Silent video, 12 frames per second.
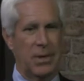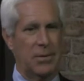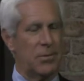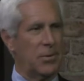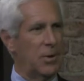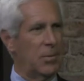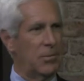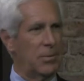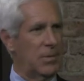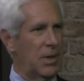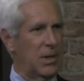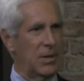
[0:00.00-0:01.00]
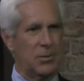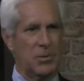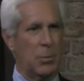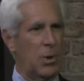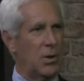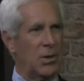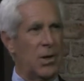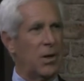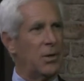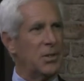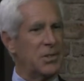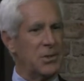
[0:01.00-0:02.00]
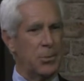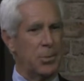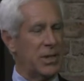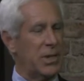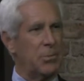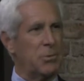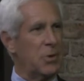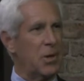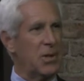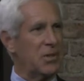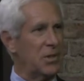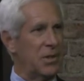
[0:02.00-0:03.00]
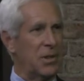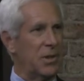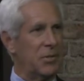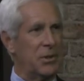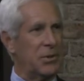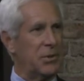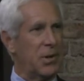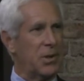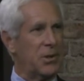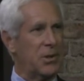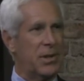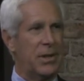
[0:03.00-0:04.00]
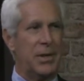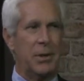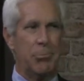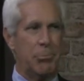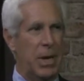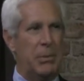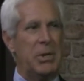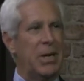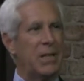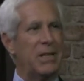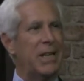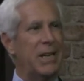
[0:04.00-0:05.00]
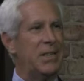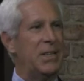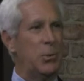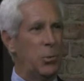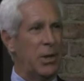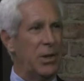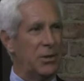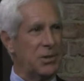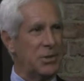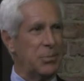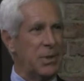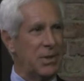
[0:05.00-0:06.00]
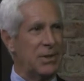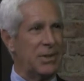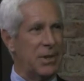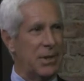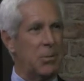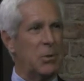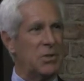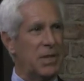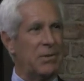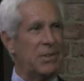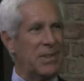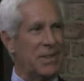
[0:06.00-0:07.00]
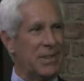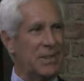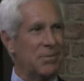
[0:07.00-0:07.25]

from small cars to pickup trucks and delivery trucks. Maybe not the 18-wheelers, but almost everything.